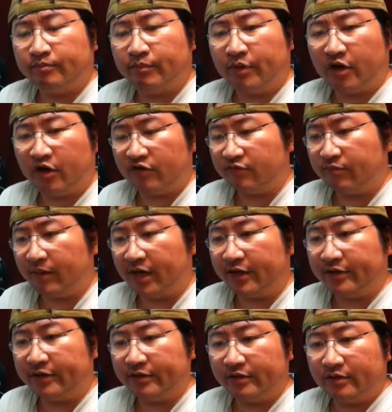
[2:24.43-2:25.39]
part of
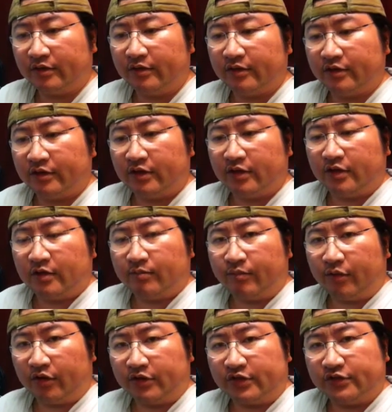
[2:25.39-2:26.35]
my
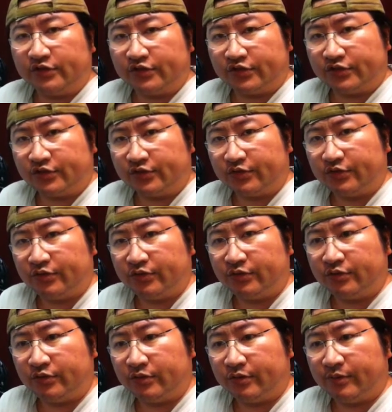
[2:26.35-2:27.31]
body just
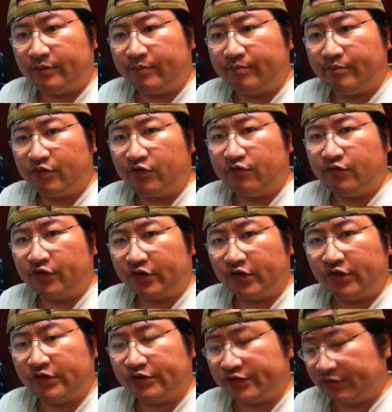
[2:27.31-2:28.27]
to move the
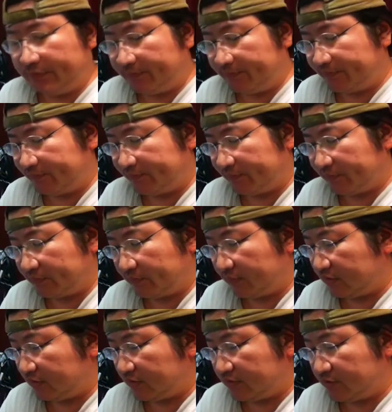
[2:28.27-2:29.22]
cursor.
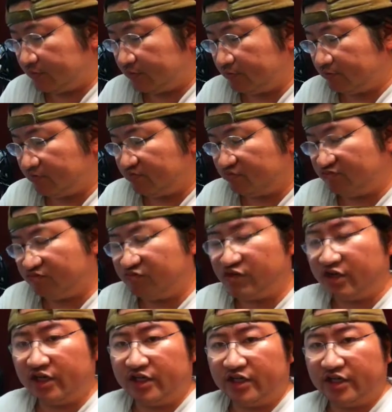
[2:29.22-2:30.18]
Didn't
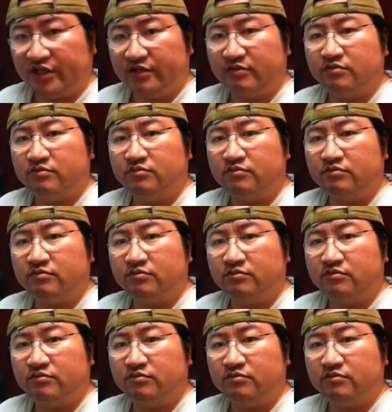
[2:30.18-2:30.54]
really